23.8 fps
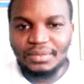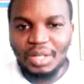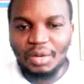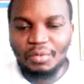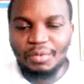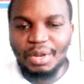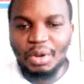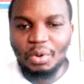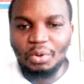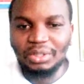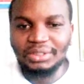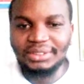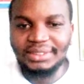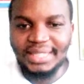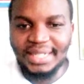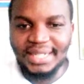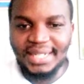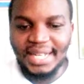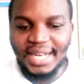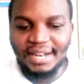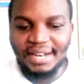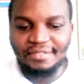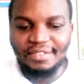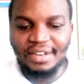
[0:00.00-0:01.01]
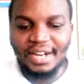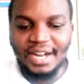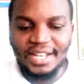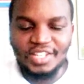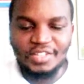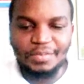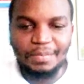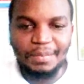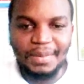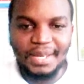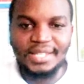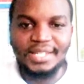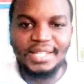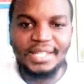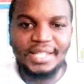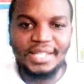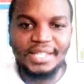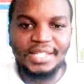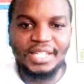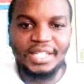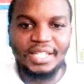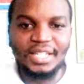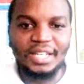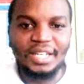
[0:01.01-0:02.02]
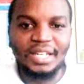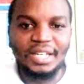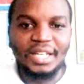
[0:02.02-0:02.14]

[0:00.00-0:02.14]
We want the deliverance message